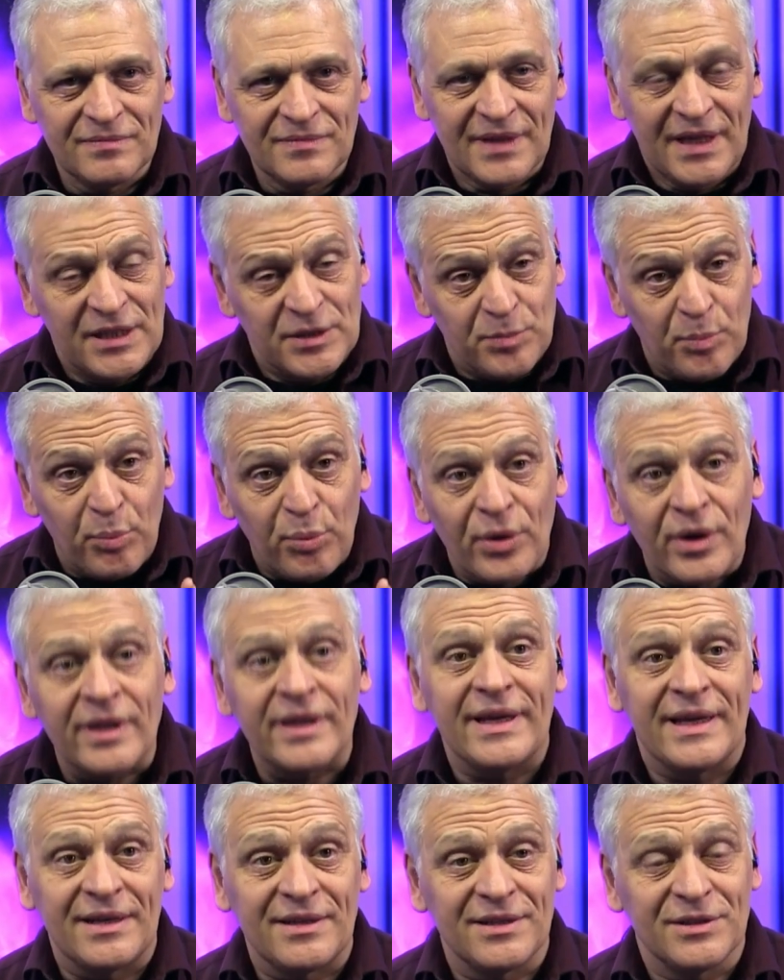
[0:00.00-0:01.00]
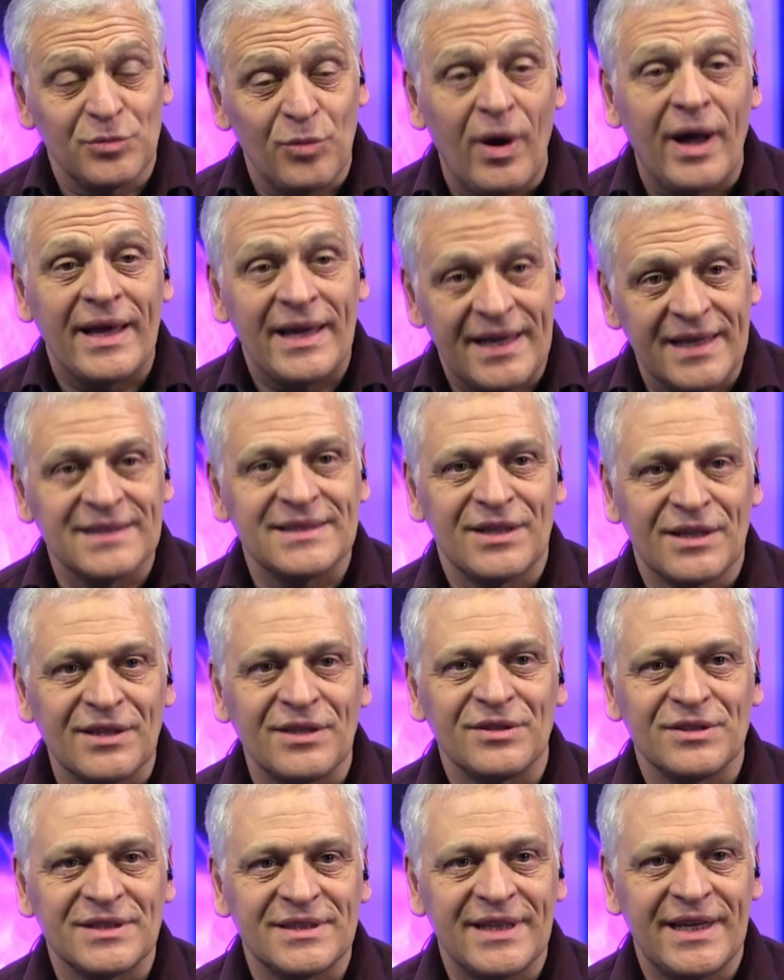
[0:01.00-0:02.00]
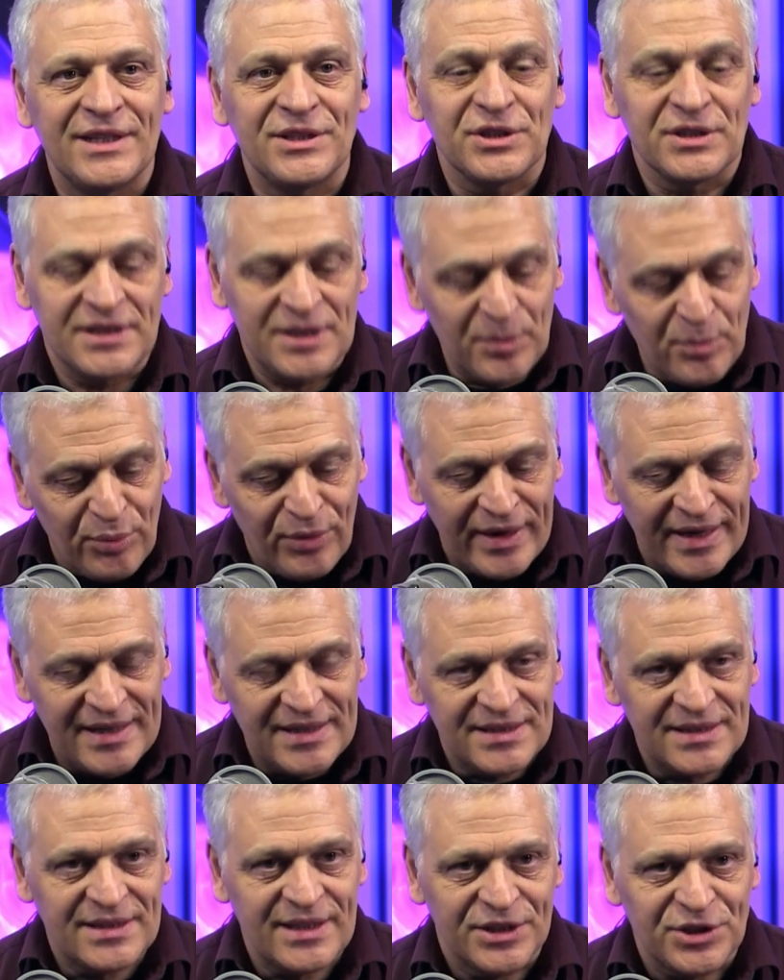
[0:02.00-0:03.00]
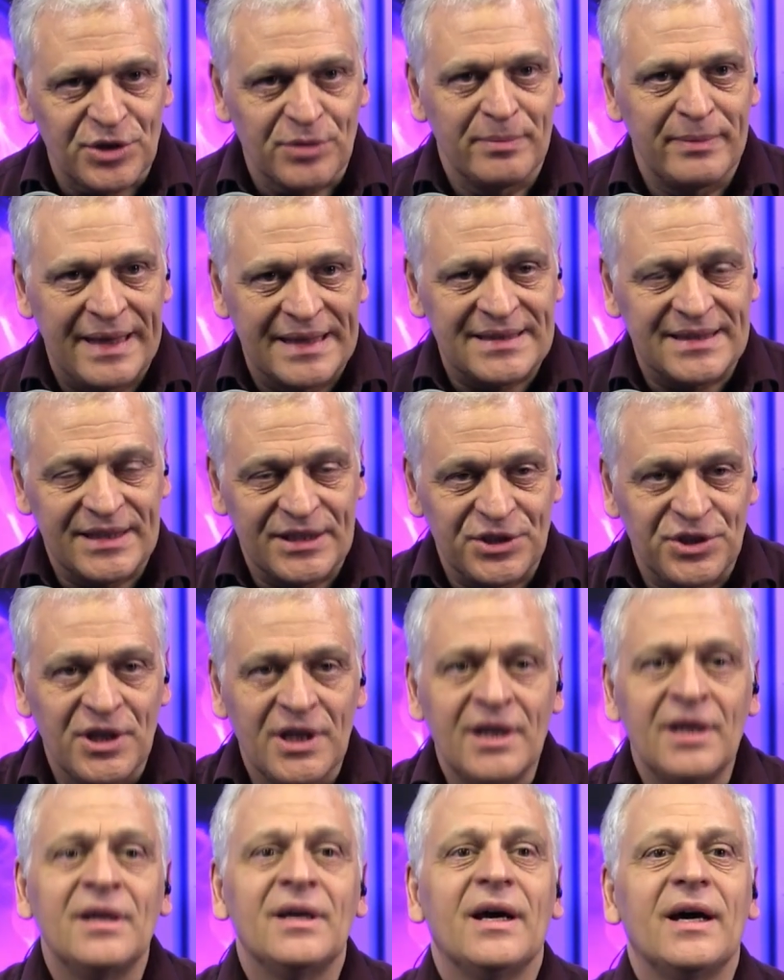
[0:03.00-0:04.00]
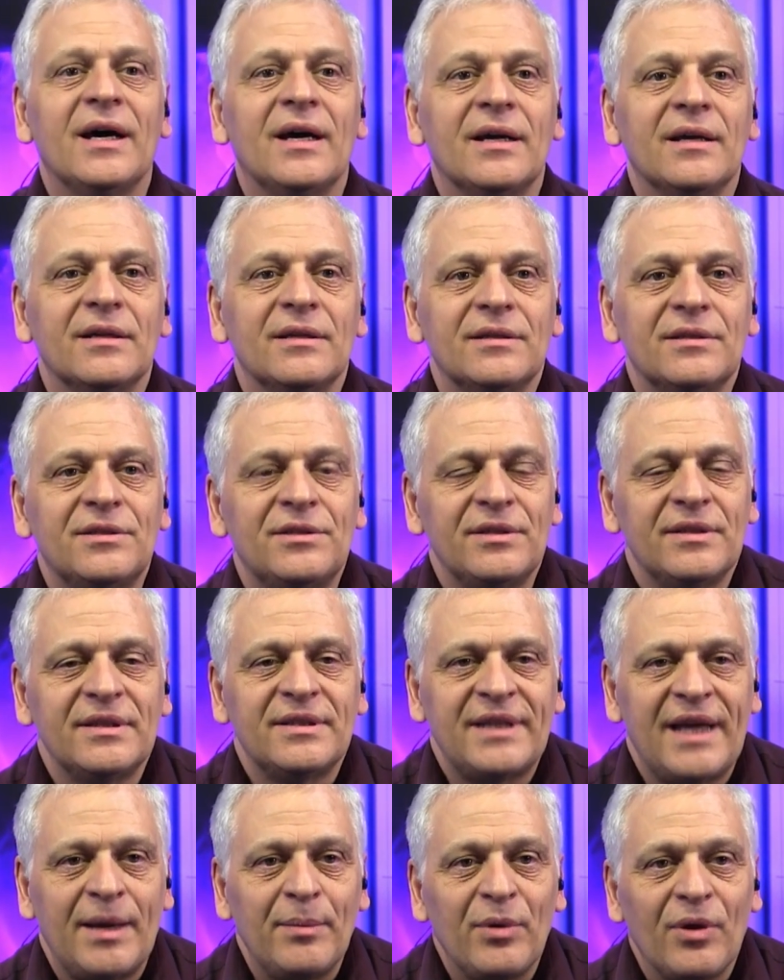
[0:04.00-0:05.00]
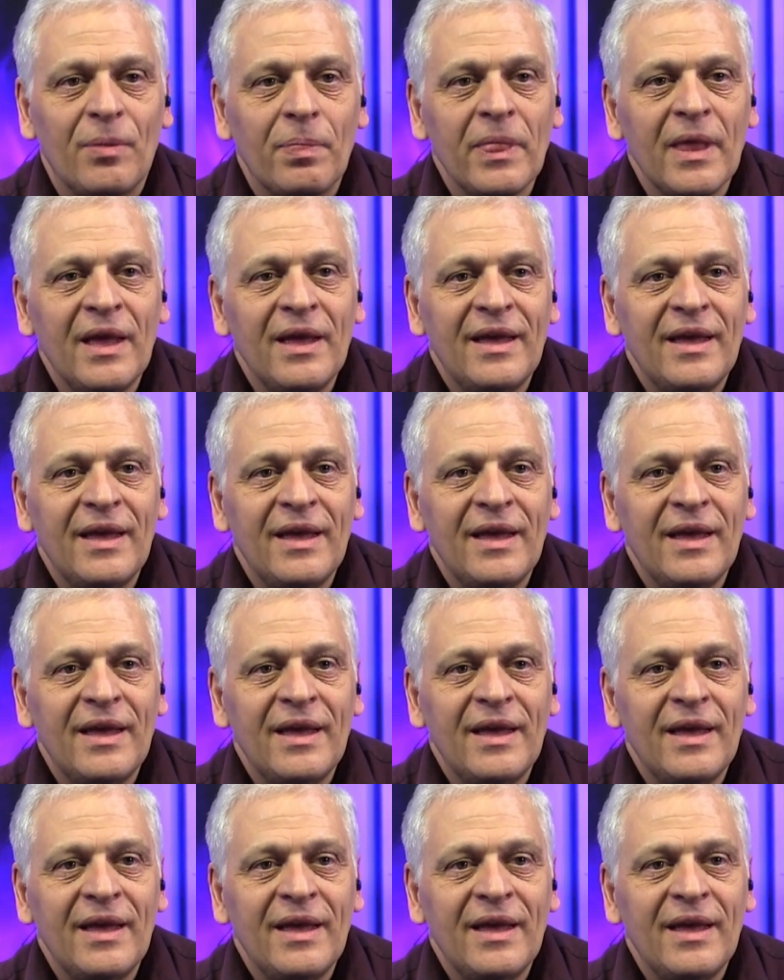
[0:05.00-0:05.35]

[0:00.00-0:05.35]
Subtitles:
He's brilliant is why he gets on those stages. He brings such a message to the table.